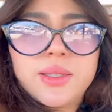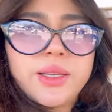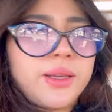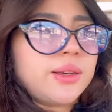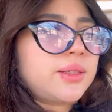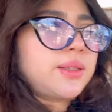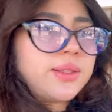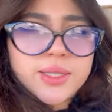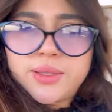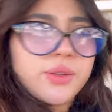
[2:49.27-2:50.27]
see uh,
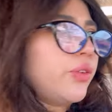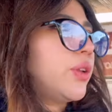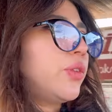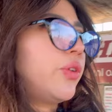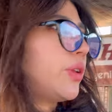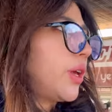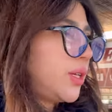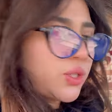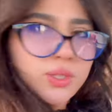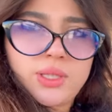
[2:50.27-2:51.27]
since it's different different
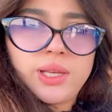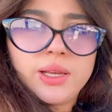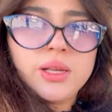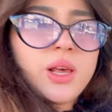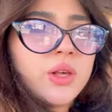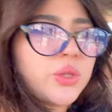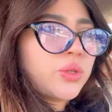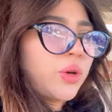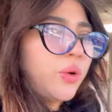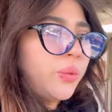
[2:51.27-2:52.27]
agency
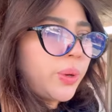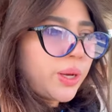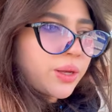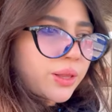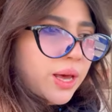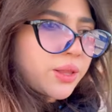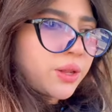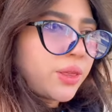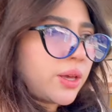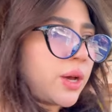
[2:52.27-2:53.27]
so uh, the
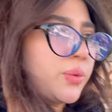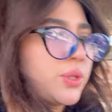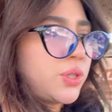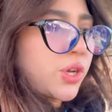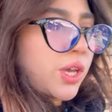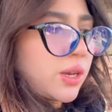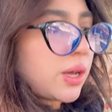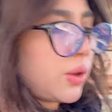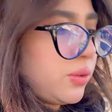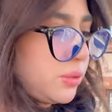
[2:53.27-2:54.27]
other thing i was checking
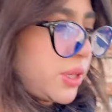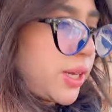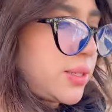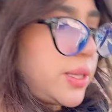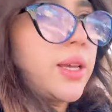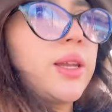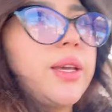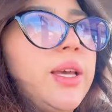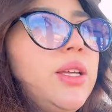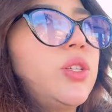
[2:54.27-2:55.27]
now they are saying
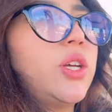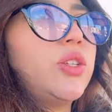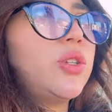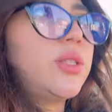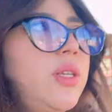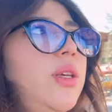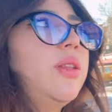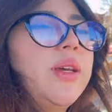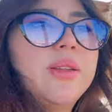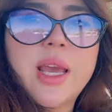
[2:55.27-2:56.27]
like each agency
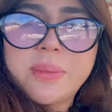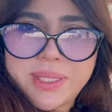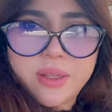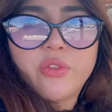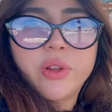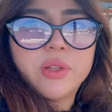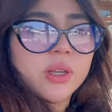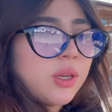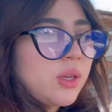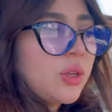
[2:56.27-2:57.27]
their time is different
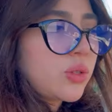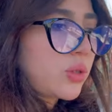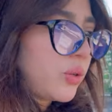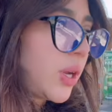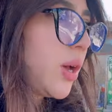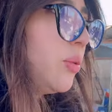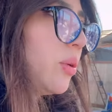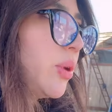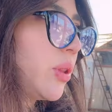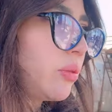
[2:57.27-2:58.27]
so now
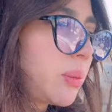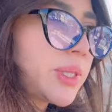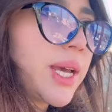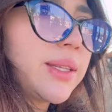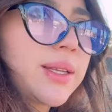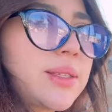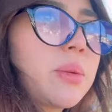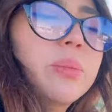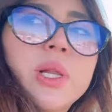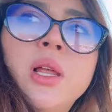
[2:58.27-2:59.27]
uh, in the website
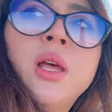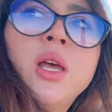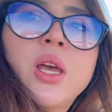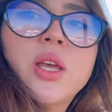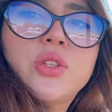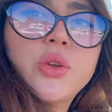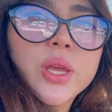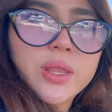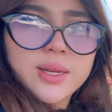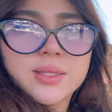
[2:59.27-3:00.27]
example it's
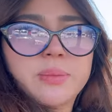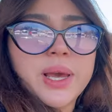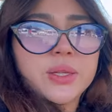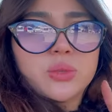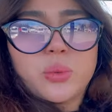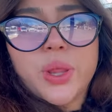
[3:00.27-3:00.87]
showing there is a bus